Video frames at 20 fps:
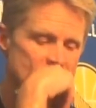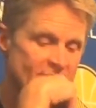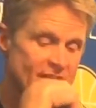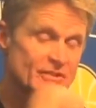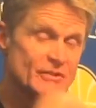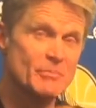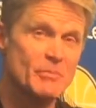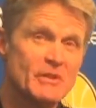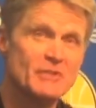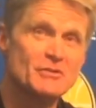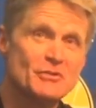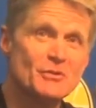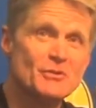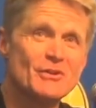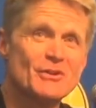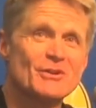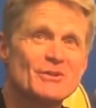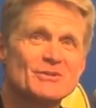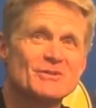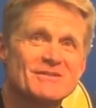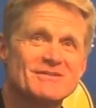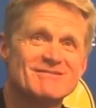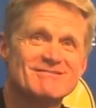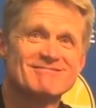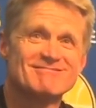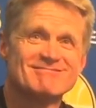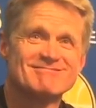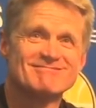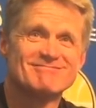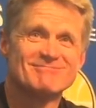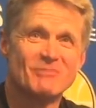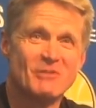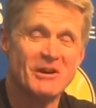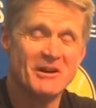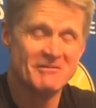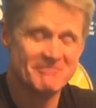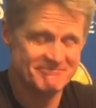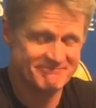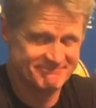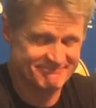Has it been two years? Yeah,
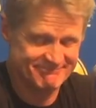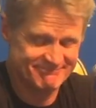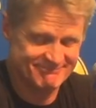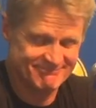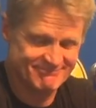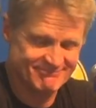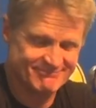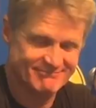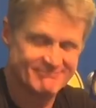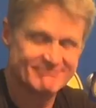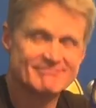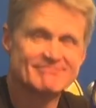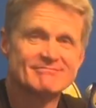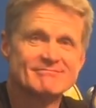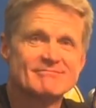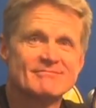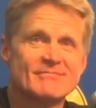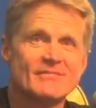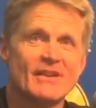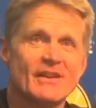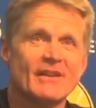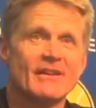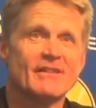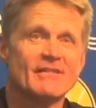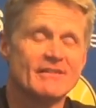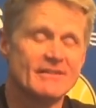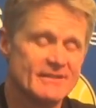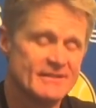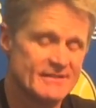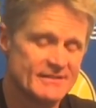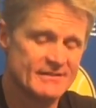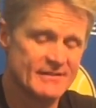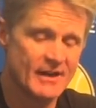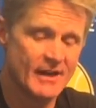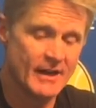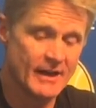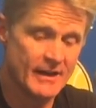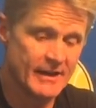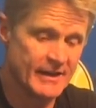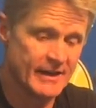wow. regular season. Yeah,
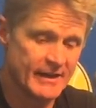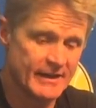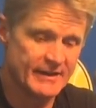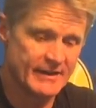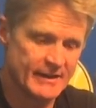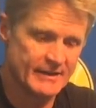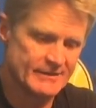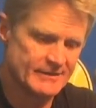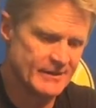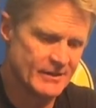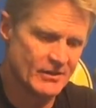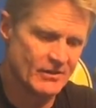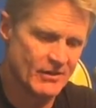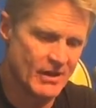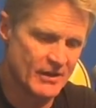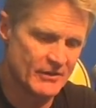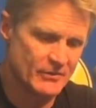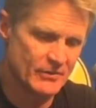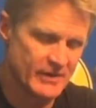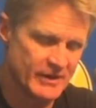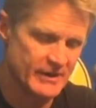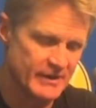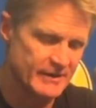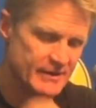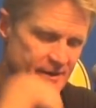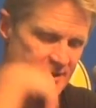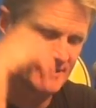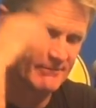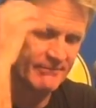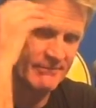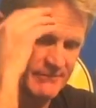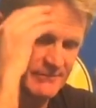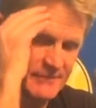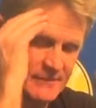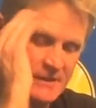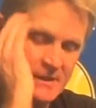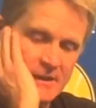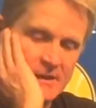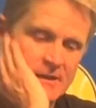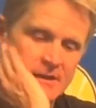Uh, you know, Andre. Uh,
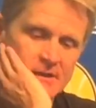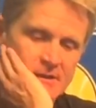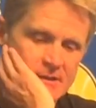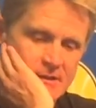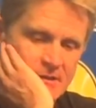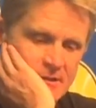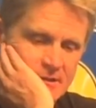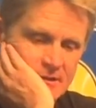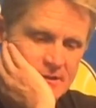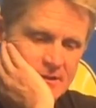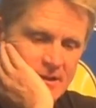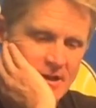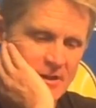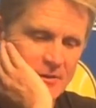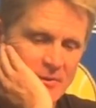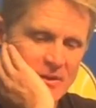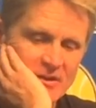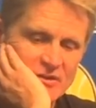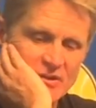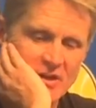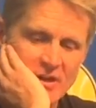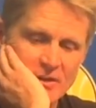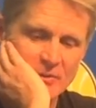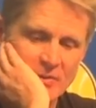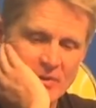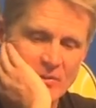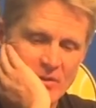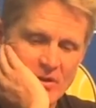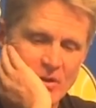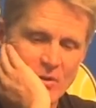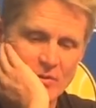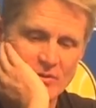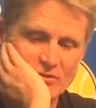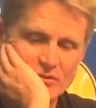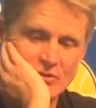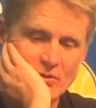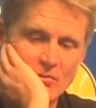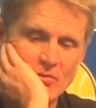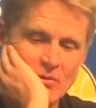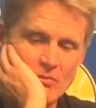Andre's Andre. We
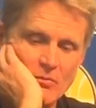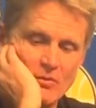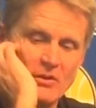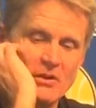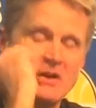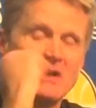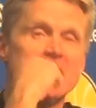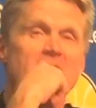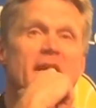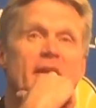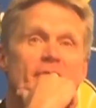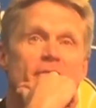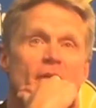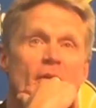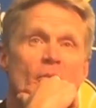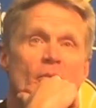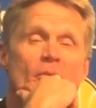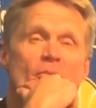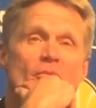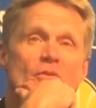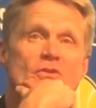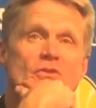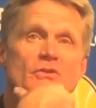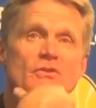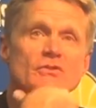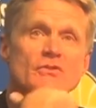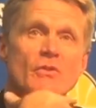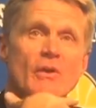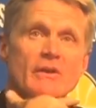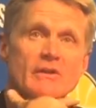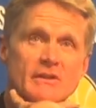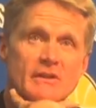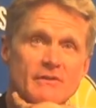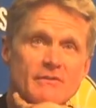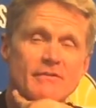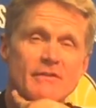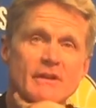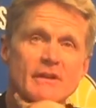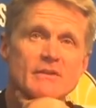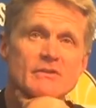always know what we're going to get from him, which is great
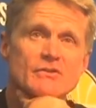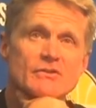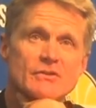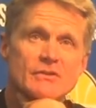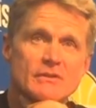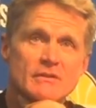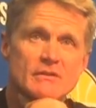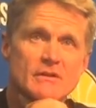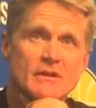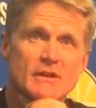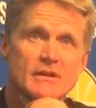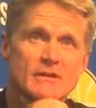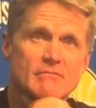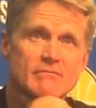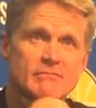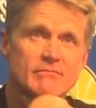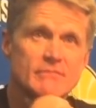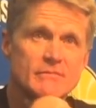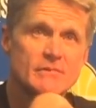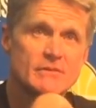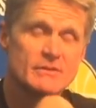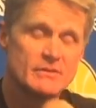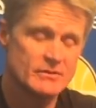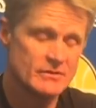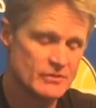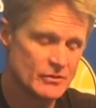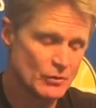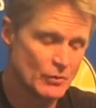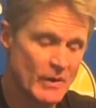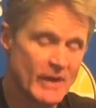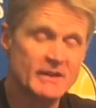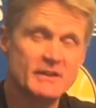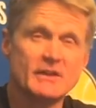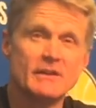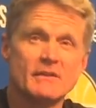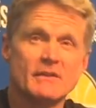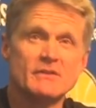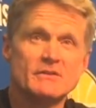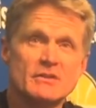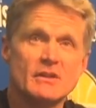defense and uh,
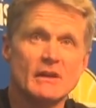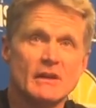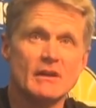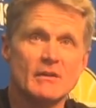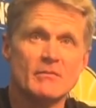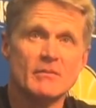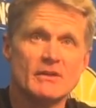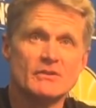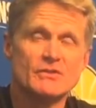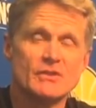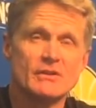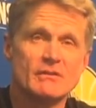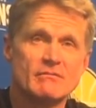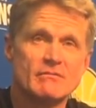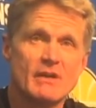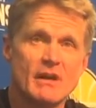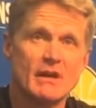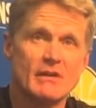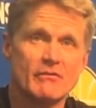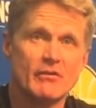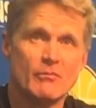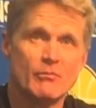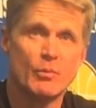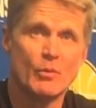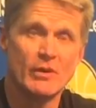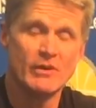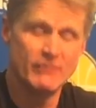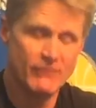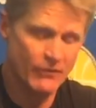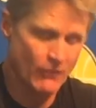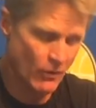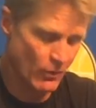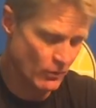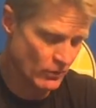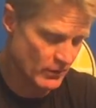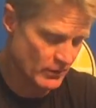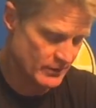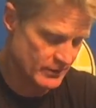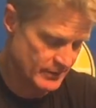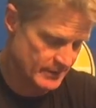directing the team as a kind of a point
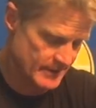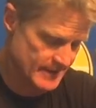forward.